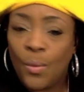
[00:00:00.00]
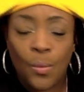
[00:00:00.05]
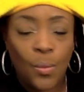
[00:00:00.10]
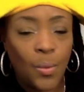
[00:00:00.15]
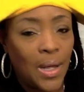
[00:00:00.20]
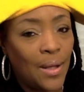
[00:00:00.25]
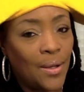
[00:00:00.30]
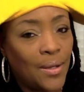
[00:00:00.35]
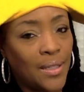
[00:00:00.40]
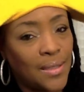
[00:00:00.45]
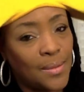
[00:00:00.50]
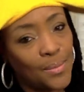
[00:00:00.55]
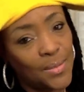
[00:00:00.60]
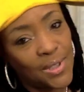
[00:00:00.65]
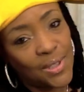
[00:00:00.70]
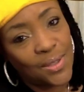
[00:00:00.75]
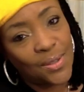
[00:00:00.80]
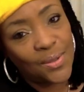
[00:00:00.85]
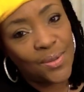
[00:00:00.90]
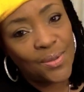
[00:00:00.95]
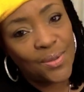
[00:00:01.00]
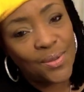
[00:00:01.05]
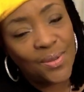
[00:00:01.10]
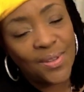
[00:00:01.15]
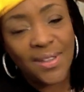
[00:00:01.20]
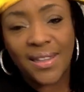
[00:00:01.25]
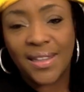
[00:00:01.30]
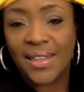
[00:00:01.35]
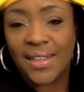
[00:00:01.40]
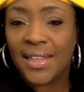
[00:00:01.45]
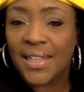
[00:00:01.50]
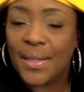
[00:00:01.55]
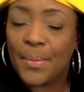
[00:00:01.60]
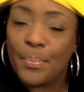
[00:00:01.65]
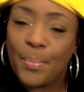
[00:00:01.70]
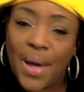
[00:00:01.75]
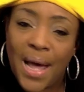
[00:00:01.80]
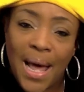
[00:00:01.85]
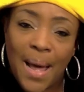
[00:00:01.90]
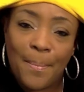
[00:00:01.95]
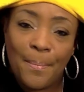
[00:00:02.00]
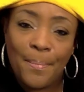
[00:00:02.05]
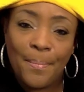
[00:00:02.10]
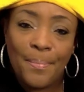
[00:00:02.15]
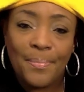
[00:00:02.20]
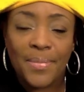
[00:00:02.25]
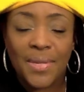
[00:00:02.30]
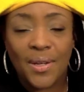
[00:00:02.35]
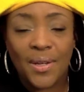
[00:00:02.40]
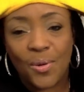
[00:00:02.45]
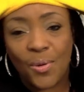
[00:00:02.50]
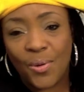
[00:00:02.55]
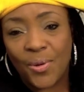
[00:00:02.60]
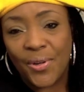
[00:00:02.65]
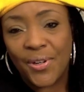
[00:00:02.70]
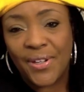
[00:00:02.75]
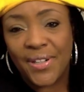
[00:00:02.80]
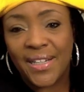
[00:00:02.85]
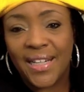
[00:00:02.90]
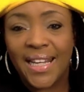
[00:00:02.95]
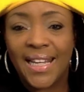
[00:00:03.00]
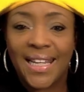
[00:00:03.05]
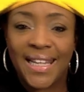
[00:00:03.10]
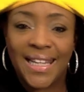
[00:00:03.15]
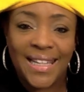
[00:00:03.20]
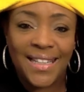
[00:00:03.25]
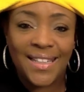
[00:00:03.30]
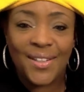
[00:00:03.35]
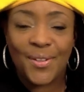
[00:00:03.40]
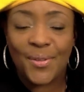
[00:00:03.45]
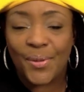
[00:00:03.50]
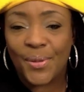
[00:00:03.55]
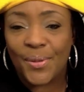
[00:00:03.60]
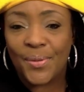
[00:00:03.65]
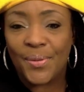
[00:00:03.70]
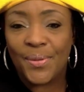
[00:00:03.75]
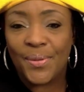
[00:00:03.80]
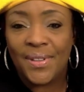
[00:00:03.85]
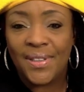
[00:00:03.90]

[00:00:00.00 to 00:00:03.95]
Welcome to the Popcorn Kit crew.